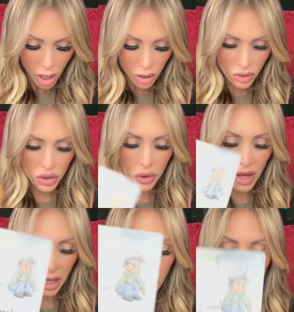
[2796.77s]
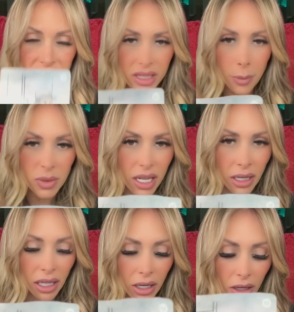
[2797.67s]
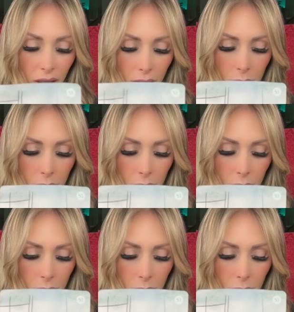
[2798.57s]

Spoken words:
So they could have stepped in here